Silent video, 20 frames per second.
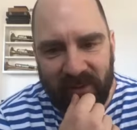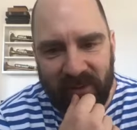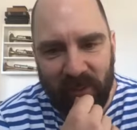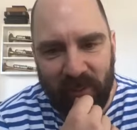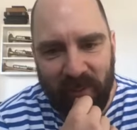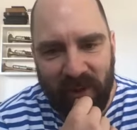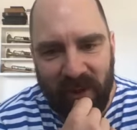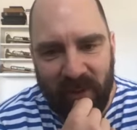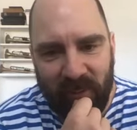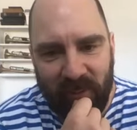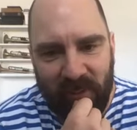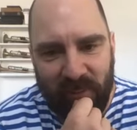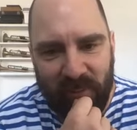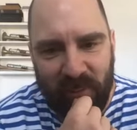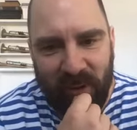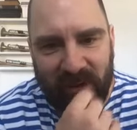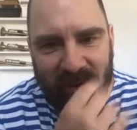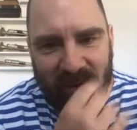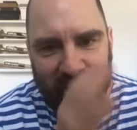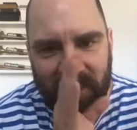when I was
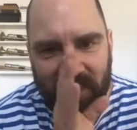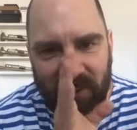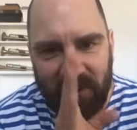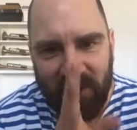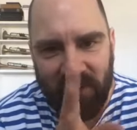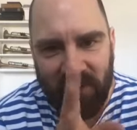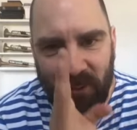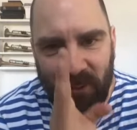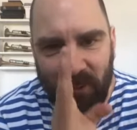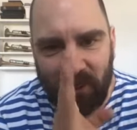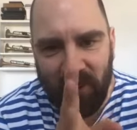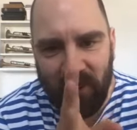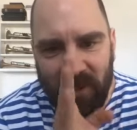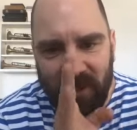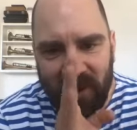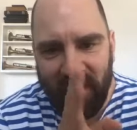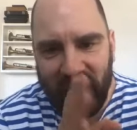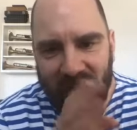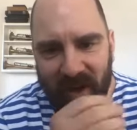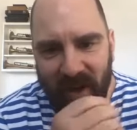practicing so
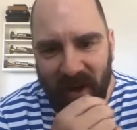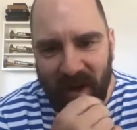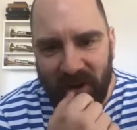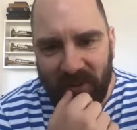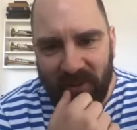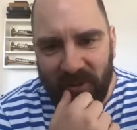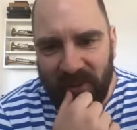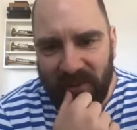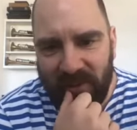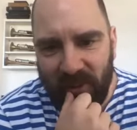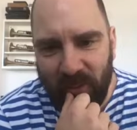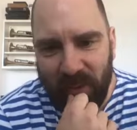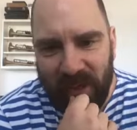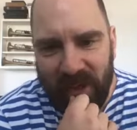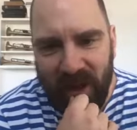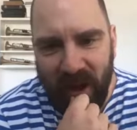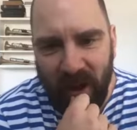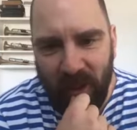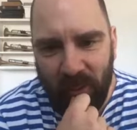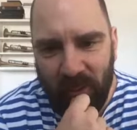accurate, so
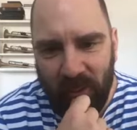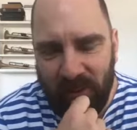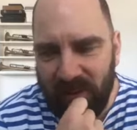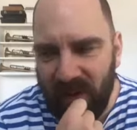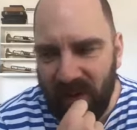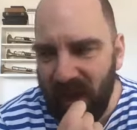many hours.